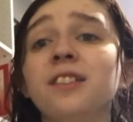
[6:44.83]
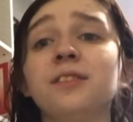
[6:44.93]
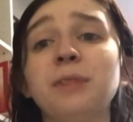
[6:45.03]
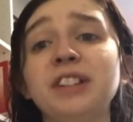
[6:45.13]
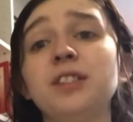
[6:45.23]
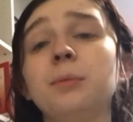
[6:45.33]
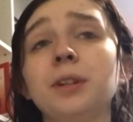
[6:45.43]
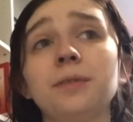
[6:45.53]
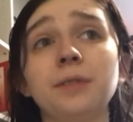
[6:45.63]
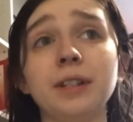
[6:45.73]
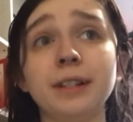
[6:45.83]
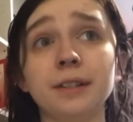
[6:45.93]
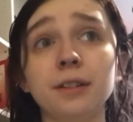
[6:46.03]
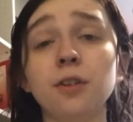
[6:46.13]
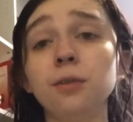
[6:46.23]
my TBR for
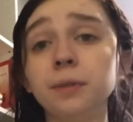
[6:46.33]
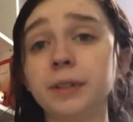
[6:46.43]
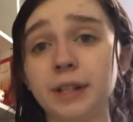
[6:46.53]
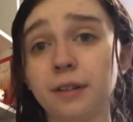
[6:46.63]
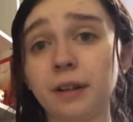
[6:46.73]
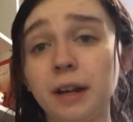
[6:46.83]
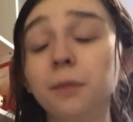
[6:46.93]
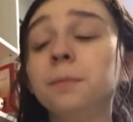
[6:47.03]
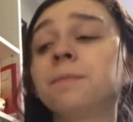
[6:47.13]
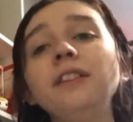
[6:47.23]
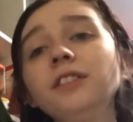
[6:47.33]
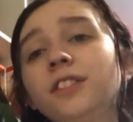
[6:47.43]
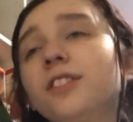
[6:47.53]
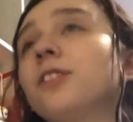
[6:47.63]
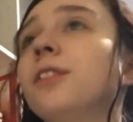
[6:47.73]
over a year now.
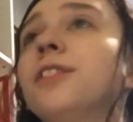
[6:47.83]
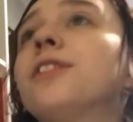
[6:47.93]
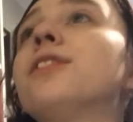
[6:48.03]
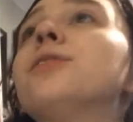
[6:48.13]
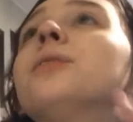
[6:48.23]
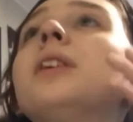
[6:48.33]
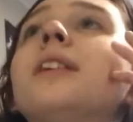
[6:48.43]
Alastor also,